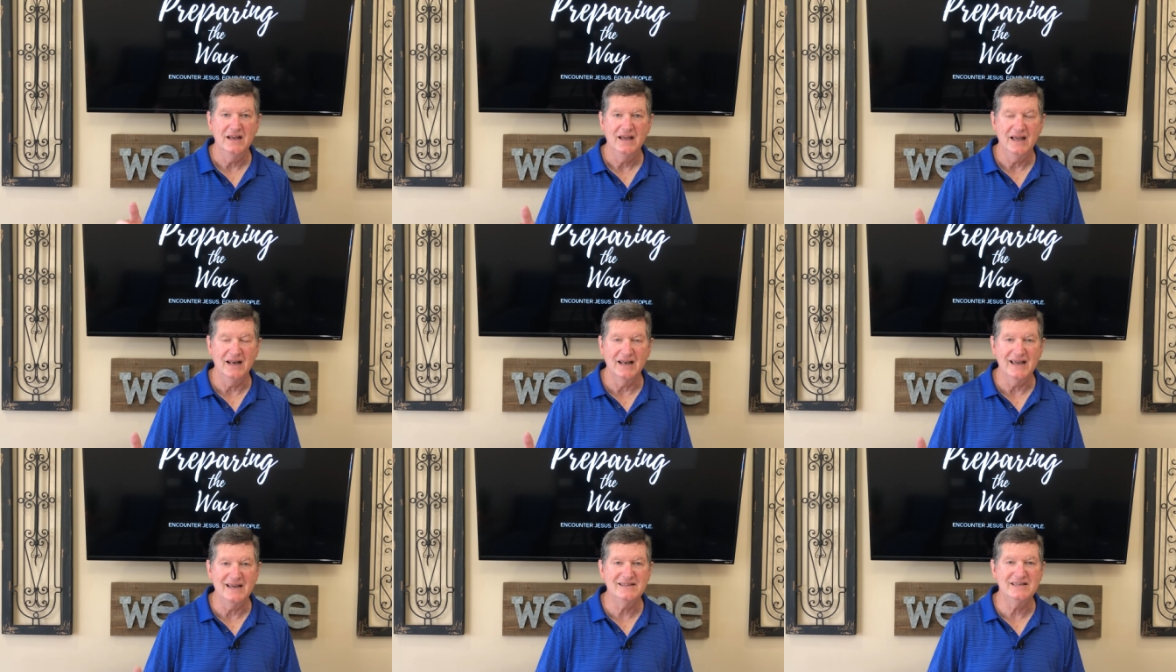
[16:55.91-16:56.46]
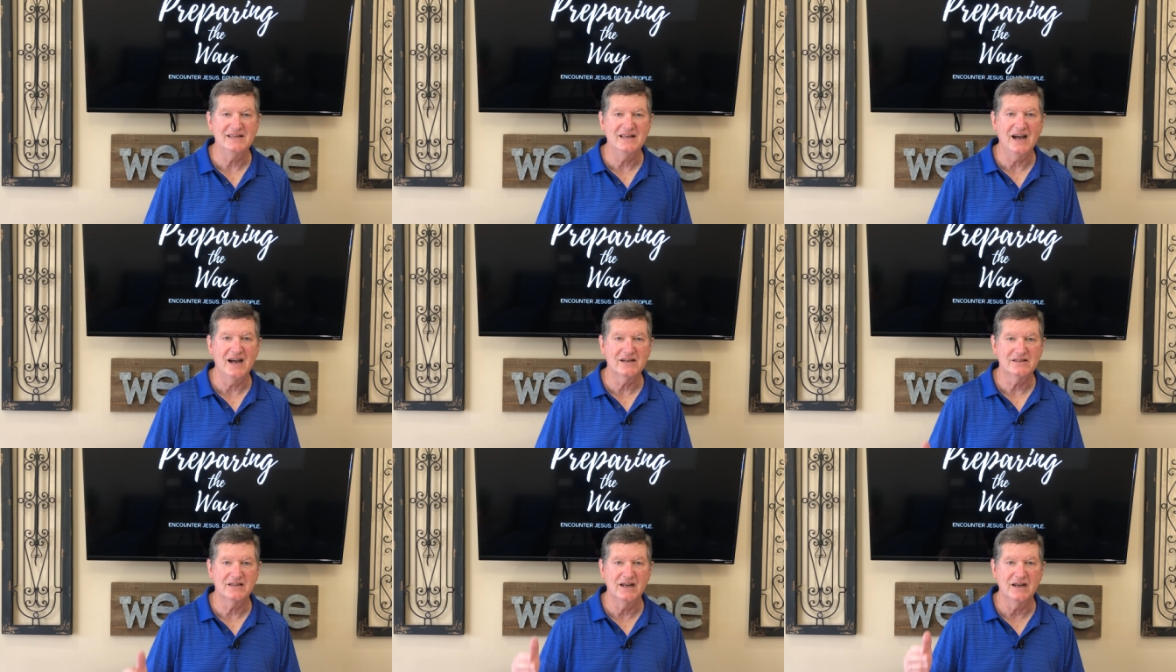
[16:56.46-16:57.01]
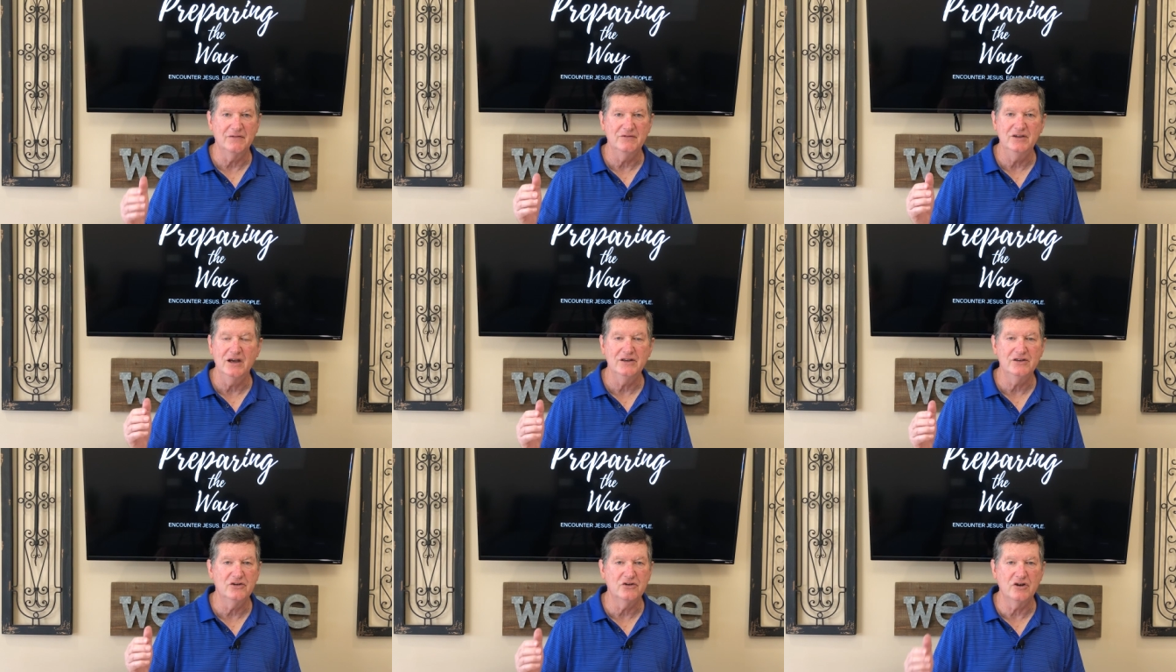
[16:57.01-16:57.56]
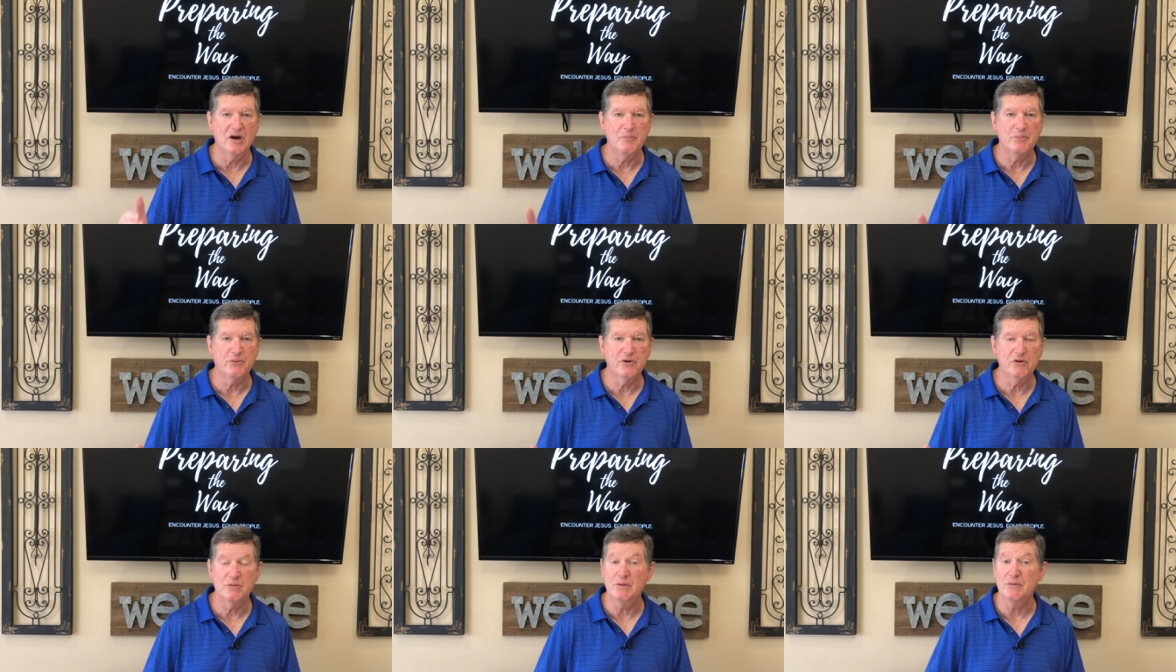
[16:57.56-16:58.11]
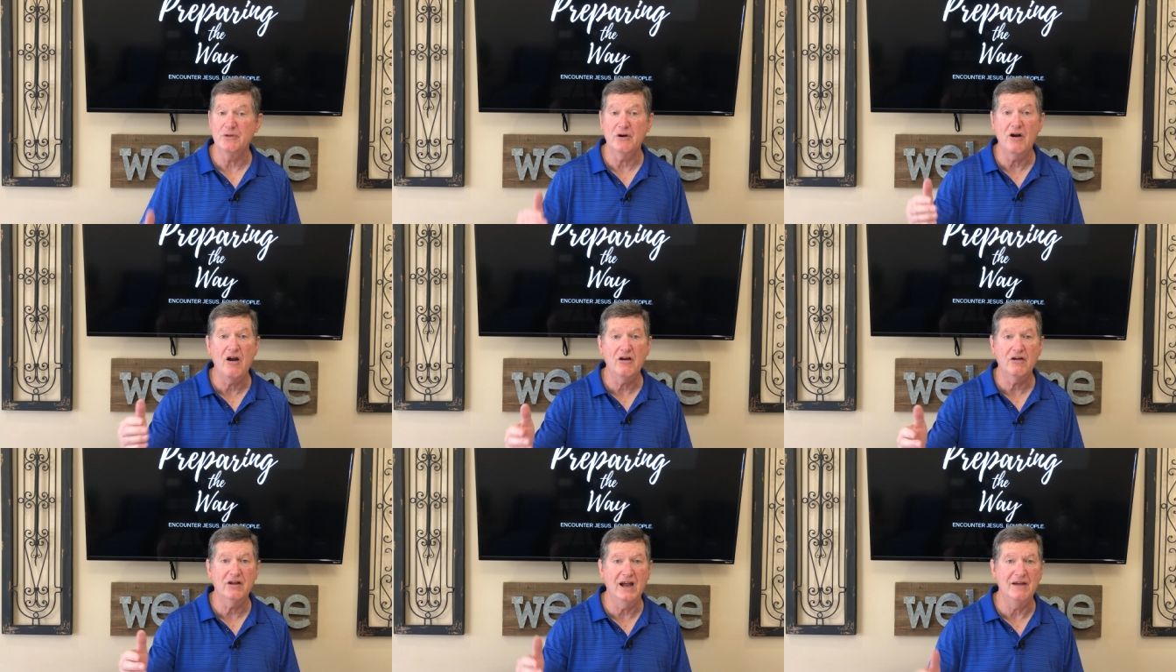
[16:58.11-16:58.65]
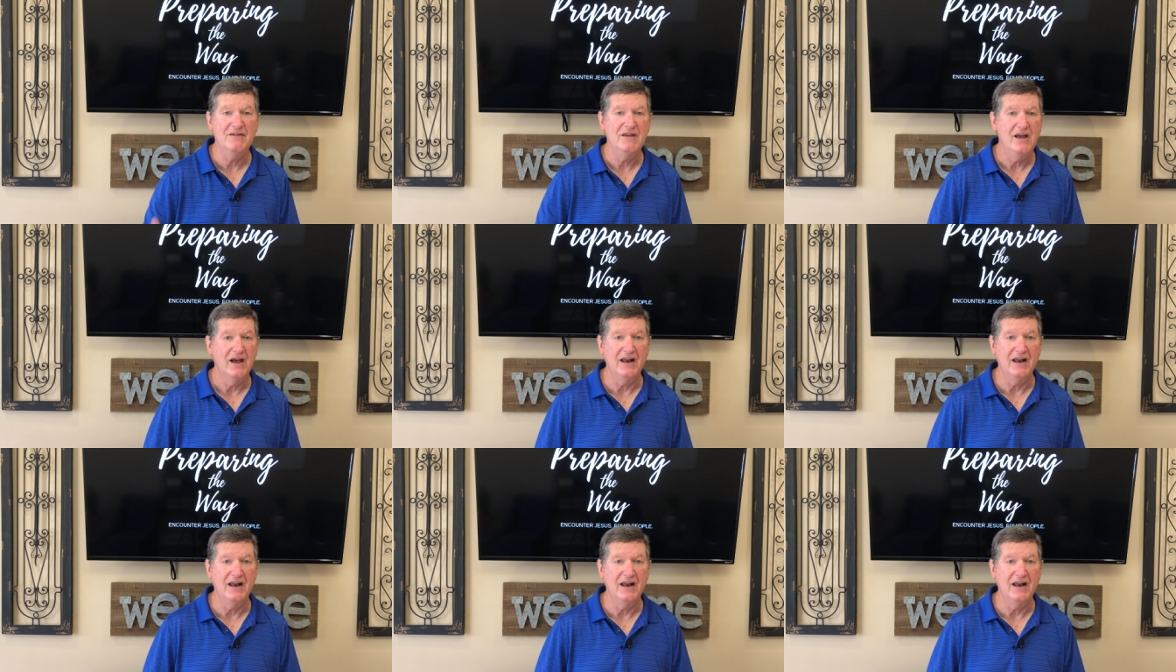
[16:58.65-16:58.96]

and Lacey Doxey that have done during our prayer room. They're archived.